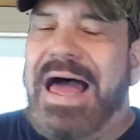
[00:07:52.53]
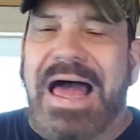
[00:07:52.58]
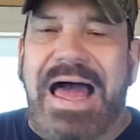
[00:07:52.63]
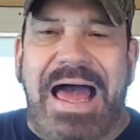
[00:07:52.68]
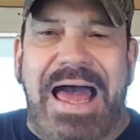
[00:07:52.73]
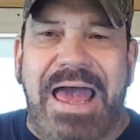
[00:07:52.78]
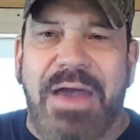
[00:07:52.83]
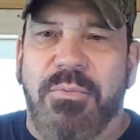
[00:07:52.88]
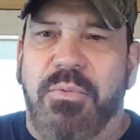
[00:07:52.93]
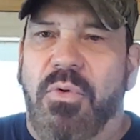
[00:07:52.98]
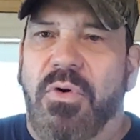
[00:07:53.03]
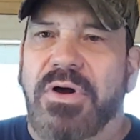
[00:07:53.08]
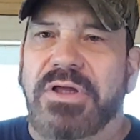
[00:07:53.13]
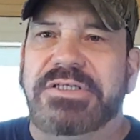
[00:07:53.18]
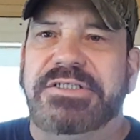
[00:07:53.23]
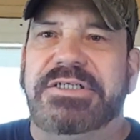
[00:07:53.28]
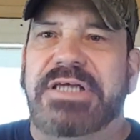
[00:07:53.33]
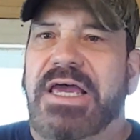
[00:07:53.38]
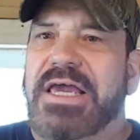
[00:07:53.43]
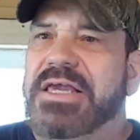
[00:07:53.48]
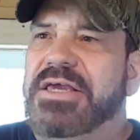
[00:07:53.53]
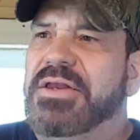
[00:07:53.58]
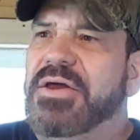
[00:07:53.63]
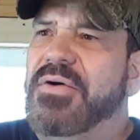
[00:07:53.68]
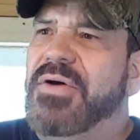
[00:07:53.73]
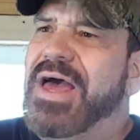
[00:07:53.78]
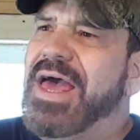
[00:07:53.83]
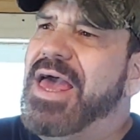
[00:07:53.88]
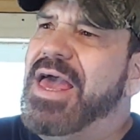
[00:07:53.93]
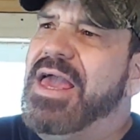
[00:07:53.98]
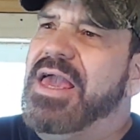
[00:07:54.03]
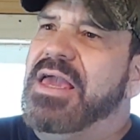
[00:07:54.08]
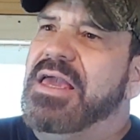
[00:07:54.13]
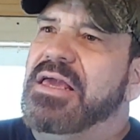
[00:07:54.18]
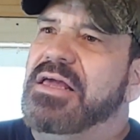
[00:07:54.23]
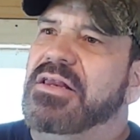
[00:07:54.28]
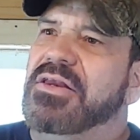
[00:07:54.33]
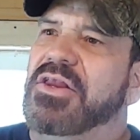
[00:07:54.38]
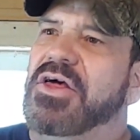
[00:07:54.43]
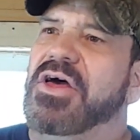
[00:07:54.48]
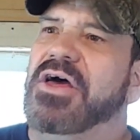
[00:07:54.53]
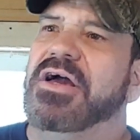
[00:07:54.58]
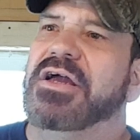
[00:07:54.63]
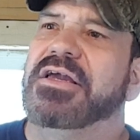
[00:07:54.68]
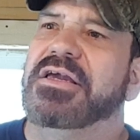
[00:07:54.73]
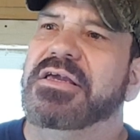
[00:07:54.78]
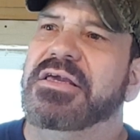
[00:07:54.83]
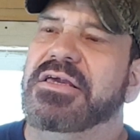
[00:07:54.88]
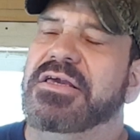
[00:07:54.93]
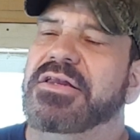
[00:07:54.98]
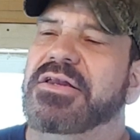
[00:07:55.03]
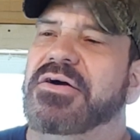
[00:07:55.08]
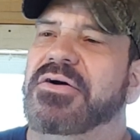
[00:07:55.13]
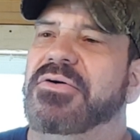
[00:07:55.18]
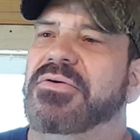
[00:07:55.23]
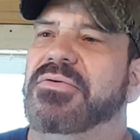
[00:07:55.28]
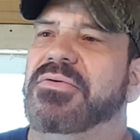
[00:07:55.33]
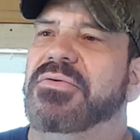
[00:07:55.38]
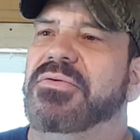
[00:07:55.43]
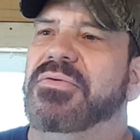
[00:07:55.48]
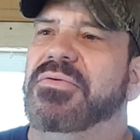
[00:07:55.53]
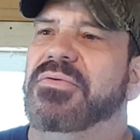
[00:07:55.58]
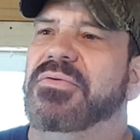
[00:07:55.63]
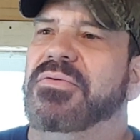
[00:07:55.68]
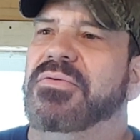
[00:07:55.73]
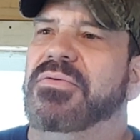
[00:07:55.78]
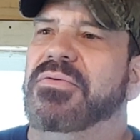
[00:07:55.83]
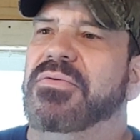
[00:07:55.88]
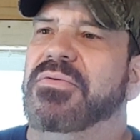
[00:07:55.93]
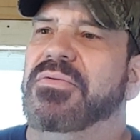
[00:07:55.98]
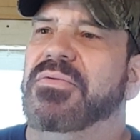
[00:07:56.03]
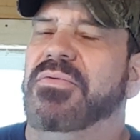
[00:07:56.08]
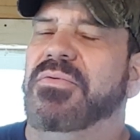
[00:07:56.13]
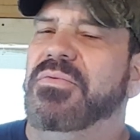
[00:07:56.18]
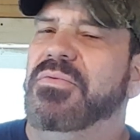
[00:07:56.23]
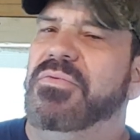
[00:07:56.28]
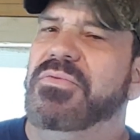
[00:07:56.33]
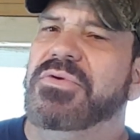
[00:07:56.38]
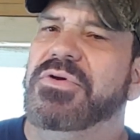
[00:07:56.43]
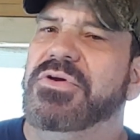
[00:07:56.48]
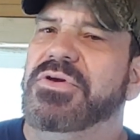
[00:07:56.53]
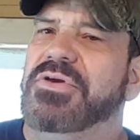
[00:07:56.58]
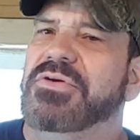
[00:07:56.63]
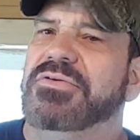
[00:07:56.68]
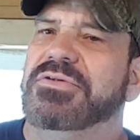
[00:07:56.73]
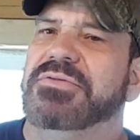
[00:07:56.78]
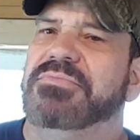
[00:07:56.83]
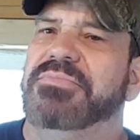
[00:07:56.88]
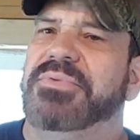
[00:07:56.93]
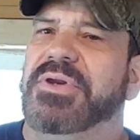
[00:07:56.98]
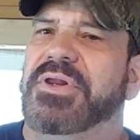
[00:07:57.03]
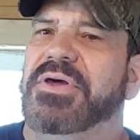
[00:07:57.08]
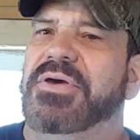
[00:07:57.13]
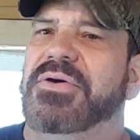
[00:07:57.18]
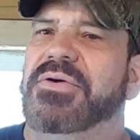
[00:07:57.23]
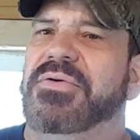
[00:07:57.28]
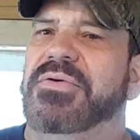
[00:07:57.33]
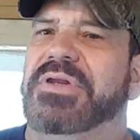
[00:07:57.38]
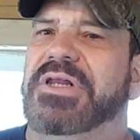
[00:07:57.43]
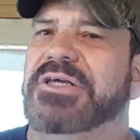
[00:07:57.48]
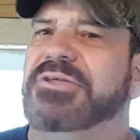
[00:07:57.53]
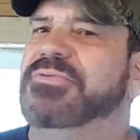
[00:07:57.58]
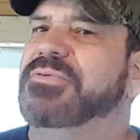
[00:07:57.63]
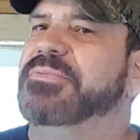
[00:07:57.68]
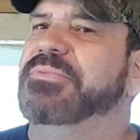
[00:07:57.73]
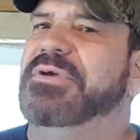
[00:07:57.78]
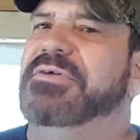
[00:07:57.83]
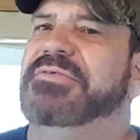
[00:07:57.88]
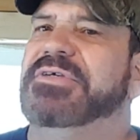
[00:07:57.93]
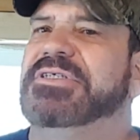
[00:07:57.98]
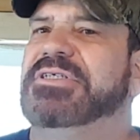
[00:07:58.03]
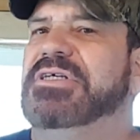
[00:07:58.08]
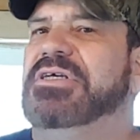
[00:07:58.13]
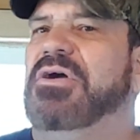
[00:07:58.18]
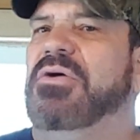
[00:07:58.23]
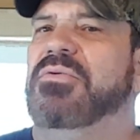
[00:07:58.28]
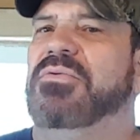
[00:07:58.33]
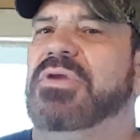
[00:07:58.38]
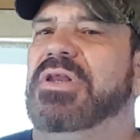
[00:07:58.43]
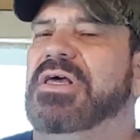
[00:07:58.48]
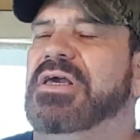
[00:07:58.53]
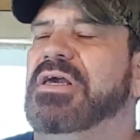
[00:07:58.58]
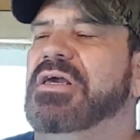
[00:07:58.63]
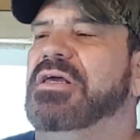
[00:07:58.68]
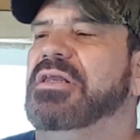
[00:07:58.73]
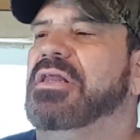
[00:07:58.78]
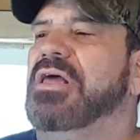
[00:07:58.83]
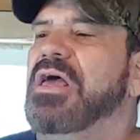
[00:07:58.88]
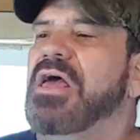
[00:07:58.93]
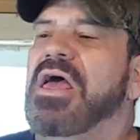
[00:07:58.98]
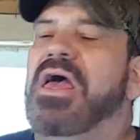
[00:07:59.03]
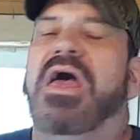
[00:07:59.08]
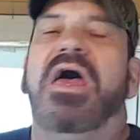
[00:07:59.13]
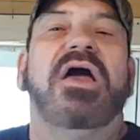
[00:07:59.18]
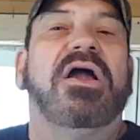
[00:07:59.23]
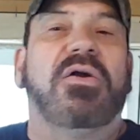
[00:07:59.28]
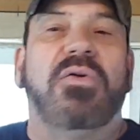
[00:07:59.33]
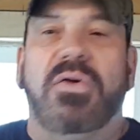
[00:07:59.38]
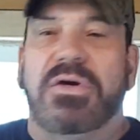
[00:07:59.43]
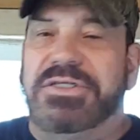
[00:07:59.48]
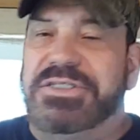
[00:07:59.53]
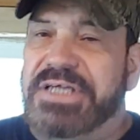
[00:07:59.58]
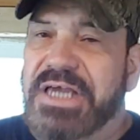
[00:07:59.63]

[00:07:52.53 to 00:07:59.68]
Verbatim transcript: I have one say, you know, hey, look, you know, you're using blue and that's for PVC only. And of course,